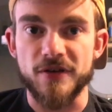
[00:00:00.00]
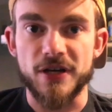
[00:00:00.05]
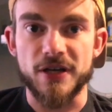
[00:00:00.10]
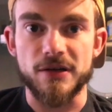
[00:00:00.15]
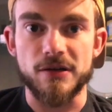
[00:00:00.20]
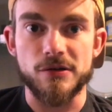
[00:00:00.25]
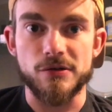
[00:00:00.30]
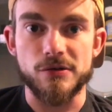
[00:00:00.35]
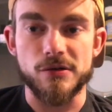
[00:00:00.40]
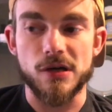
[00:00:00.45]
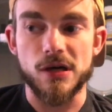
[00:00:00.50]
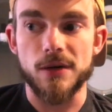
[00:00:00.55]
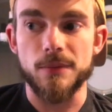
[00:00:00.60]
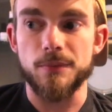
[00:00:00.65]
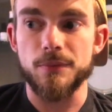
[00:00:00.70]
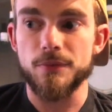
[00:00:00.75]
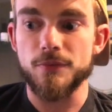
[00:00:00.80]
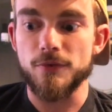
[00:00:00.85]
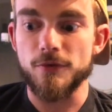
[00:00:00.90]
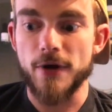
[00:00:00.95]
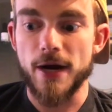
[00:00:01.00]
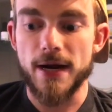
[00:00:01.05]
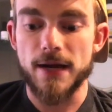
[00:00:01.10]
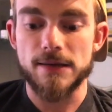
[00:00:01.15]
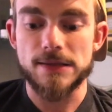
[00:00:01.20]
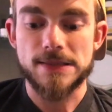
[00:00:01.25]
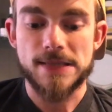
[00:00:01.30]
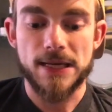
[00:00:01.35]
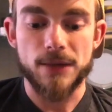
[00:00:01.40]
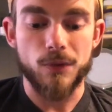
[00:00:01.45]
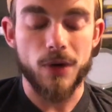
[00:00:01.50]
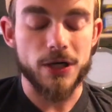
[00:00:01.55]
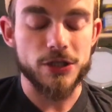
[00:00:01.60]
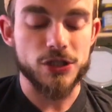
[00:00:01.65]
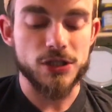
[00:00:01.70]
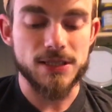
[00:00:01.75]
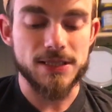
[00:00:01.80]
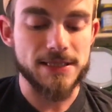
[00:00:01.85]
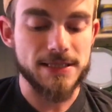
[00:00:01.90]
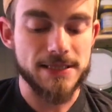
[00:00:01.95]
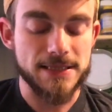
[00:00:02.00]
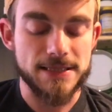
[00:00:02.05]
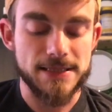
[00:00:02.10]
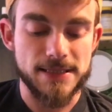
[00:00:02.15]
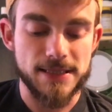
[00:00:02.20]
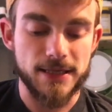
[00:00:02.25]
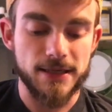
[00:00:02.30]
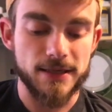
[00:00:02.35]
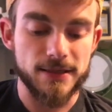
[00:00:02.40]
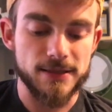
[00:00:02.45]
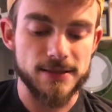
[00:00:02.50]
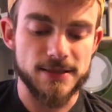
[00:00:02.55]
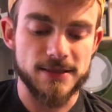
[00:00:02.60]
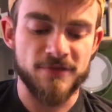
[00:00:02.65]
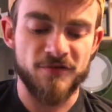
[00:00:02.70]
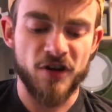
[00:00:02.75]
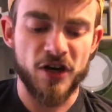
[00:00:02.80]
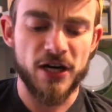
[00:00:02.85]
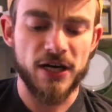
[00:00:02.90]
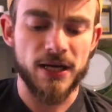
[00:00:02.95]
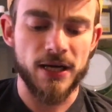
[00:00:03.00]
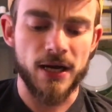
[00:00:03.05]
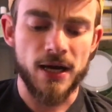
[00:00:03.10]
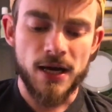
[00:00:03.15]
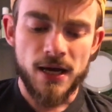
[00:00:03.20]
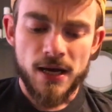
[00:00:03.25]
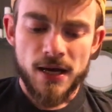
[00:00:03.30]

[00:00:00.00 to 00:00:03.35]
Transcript: I grew up right outside Washington, D.C., and it's a very